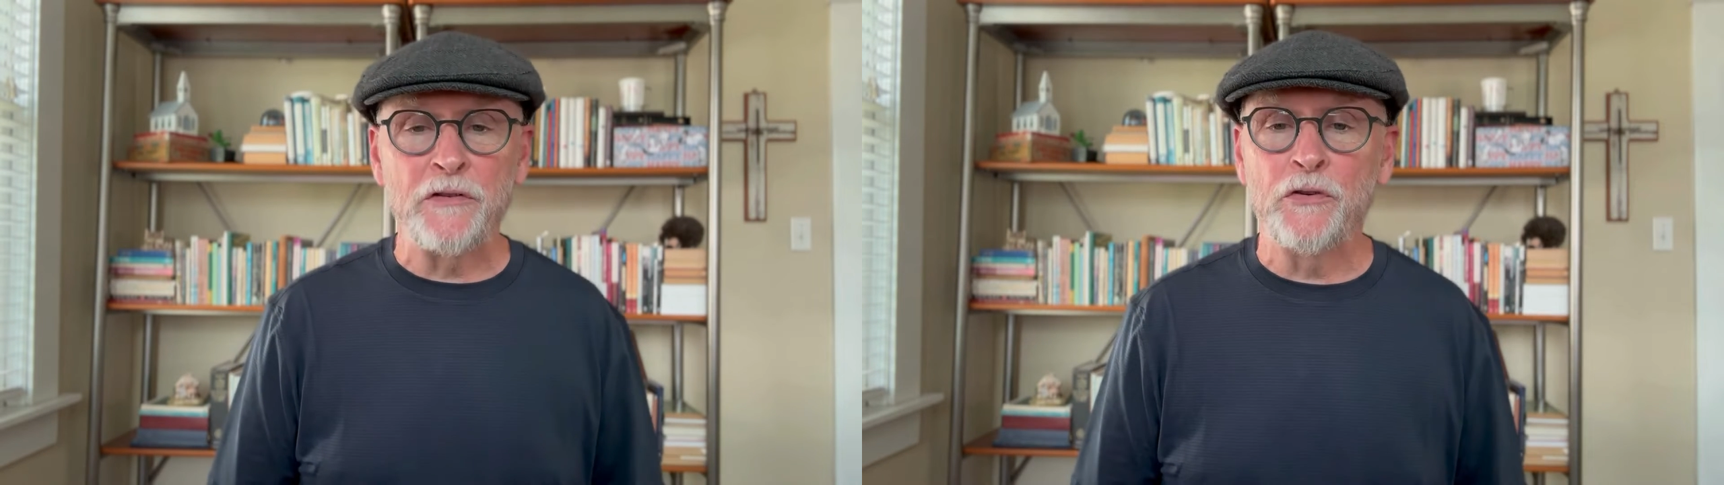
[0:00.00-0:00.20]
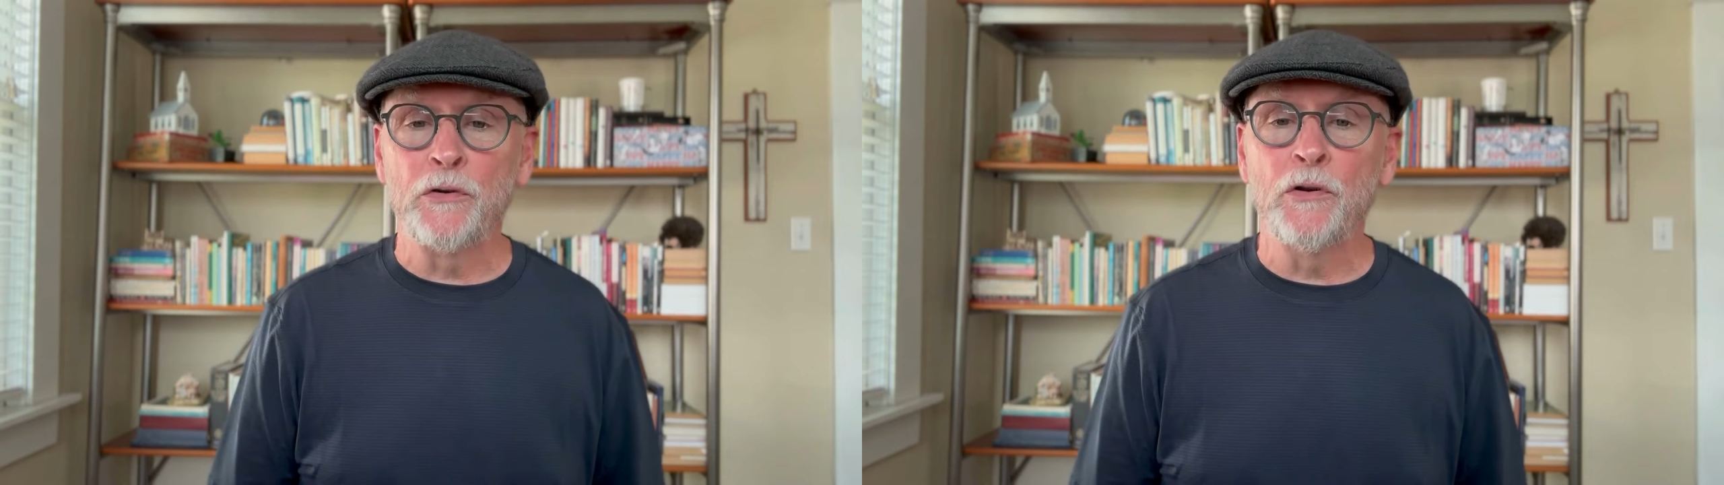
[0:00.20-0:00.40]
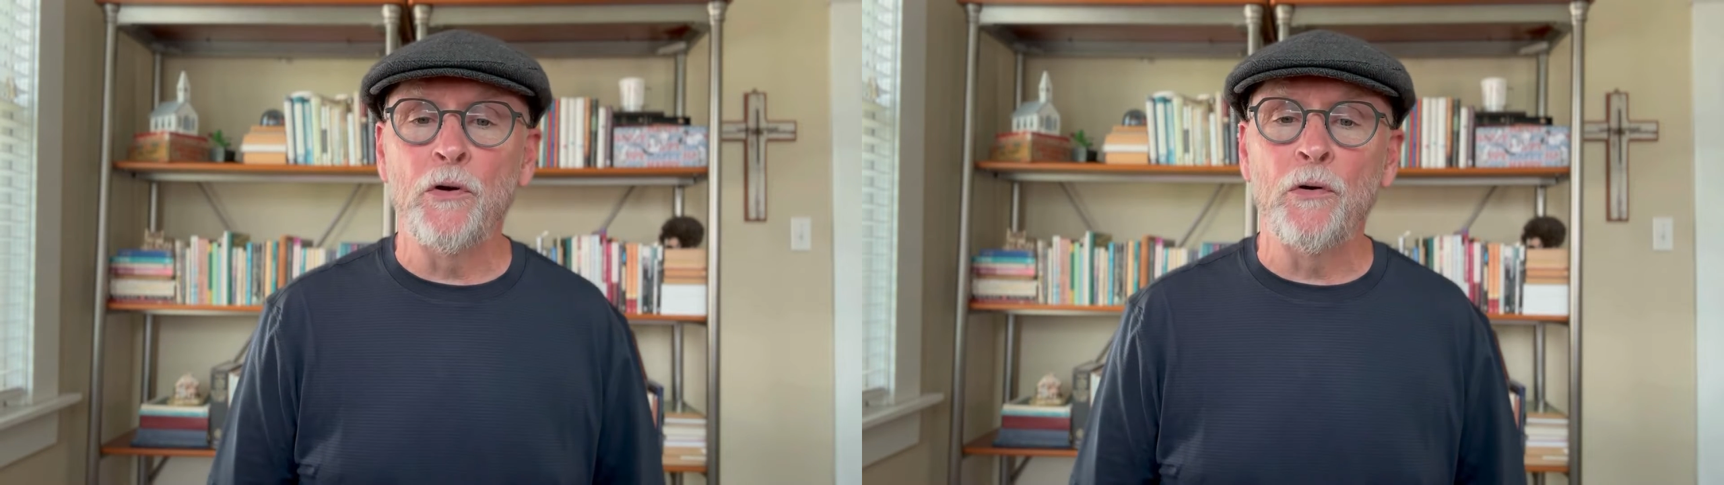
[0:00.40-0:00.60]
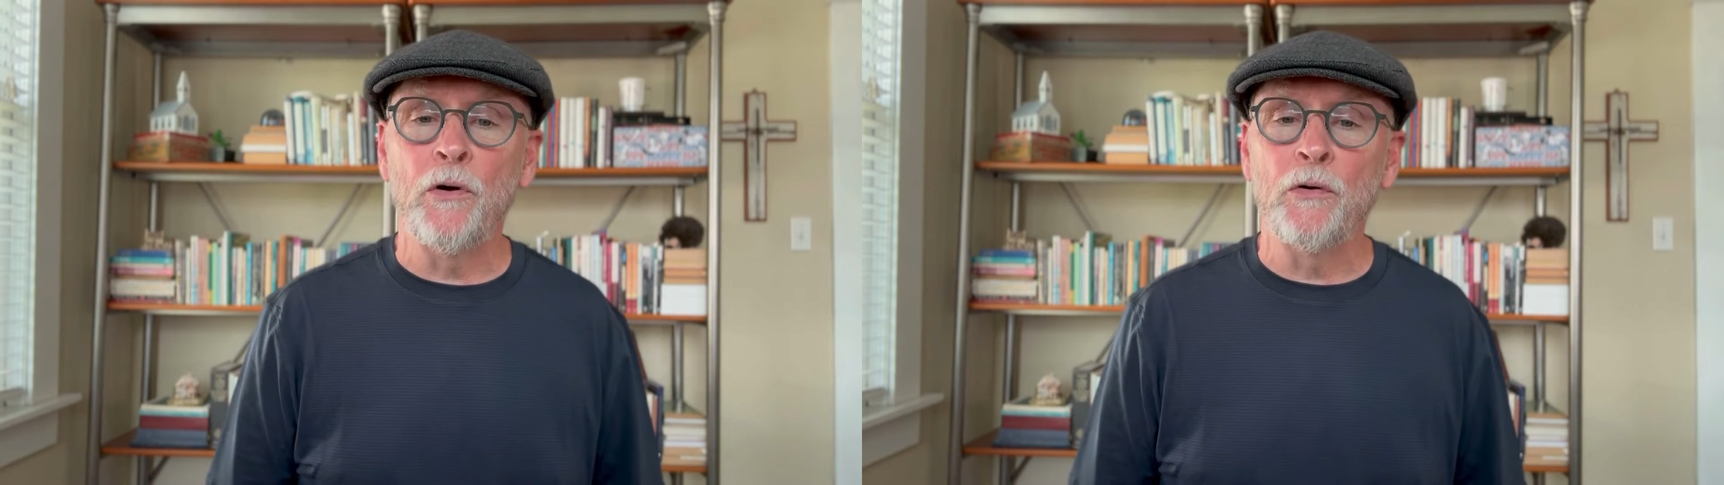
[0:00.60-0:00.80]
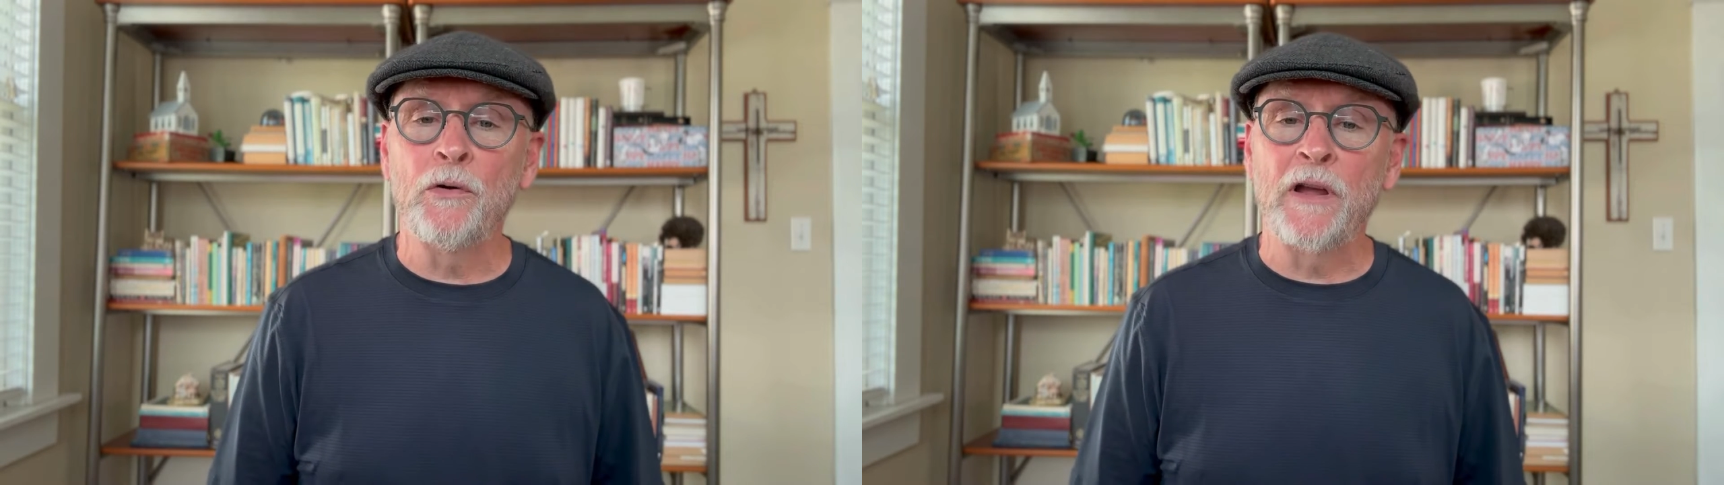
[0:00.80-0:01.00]
Turlough
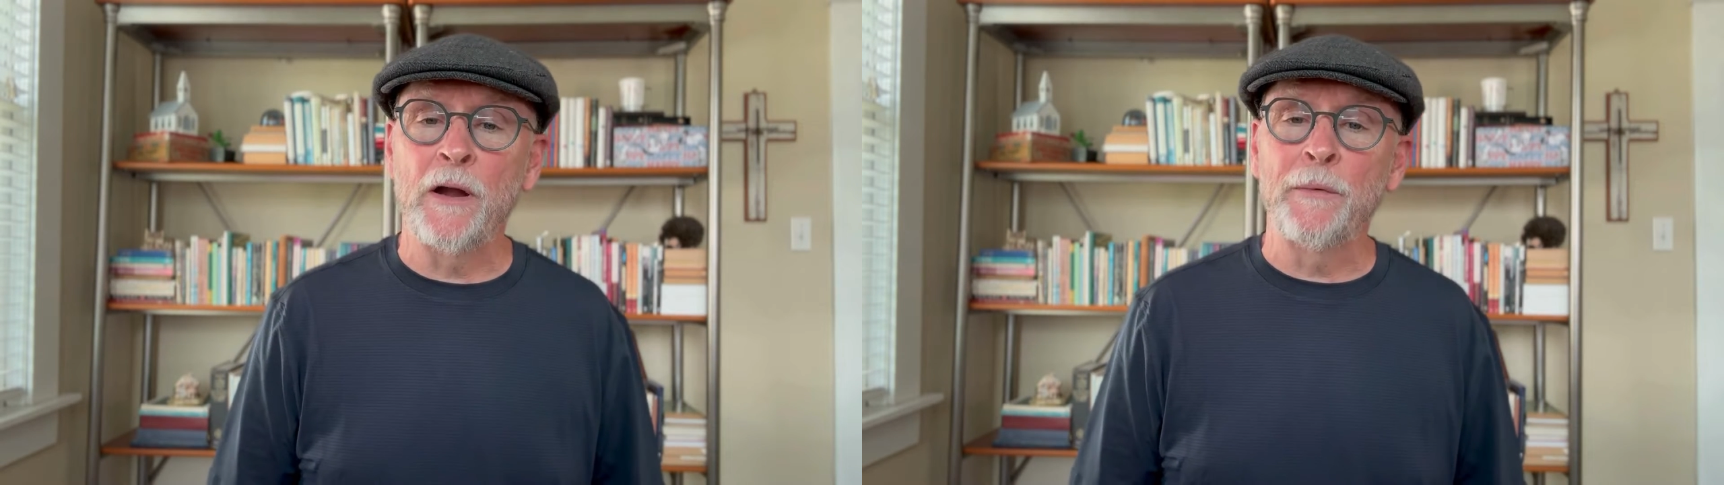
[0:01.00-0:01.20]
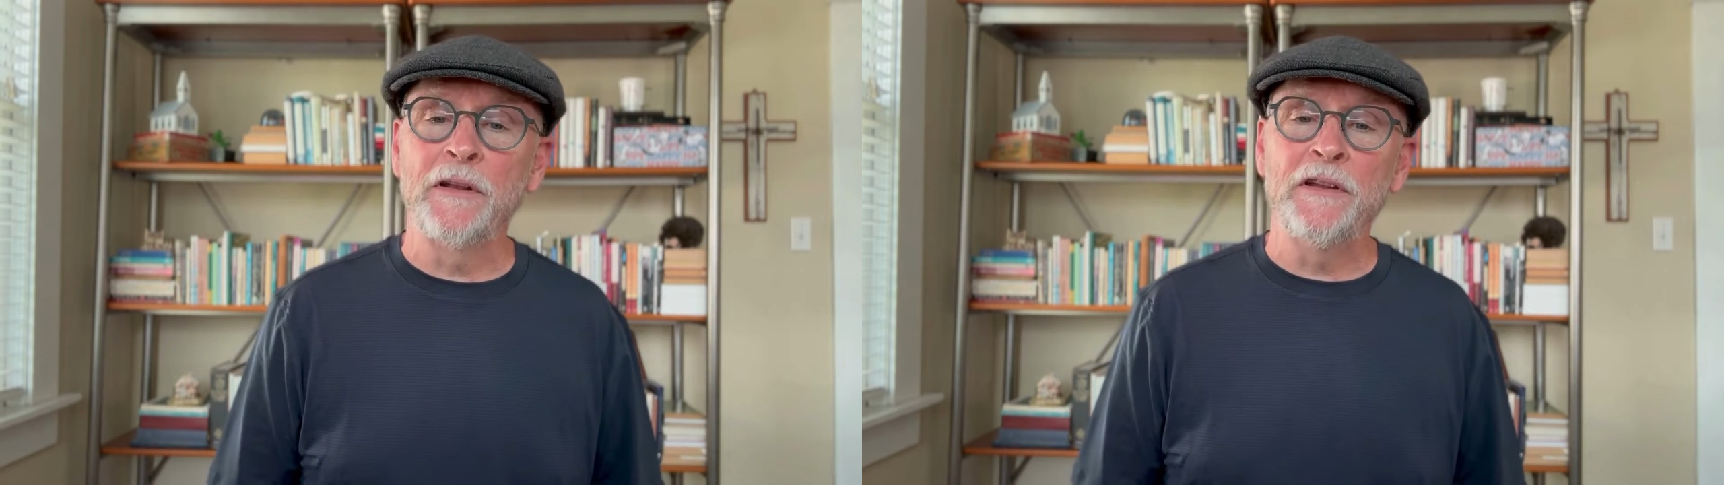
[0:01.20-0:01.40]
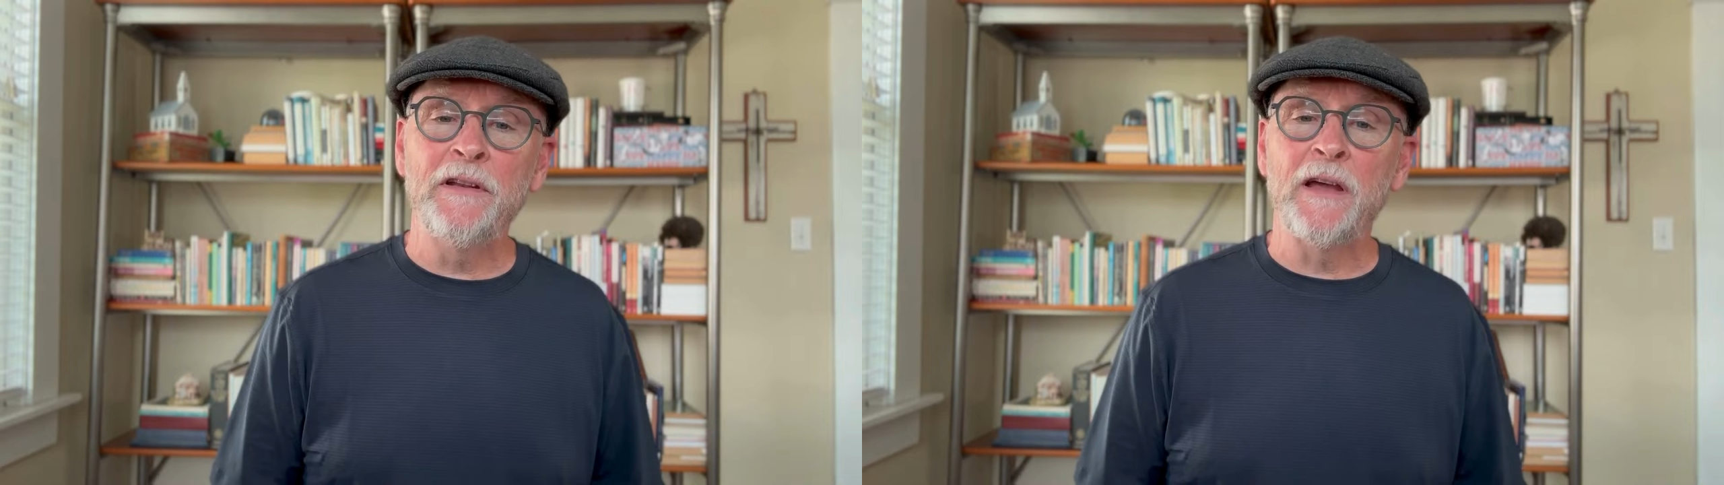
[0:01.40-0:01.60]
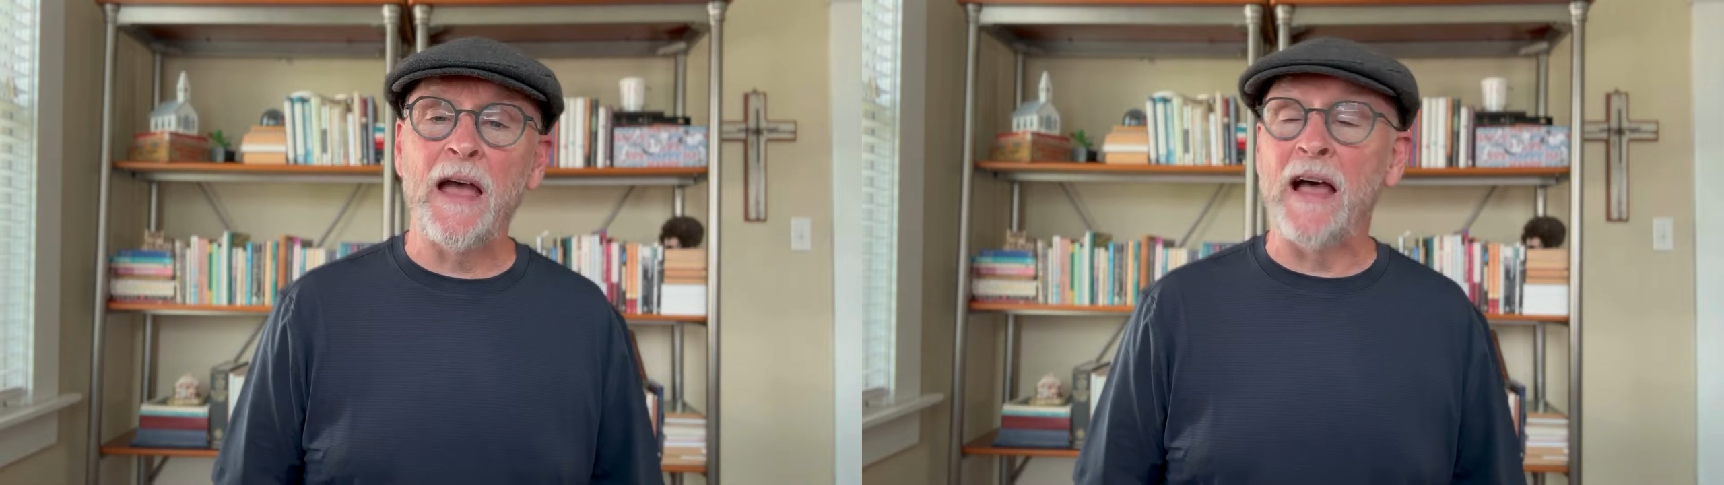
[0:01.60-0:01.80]
O'Carolan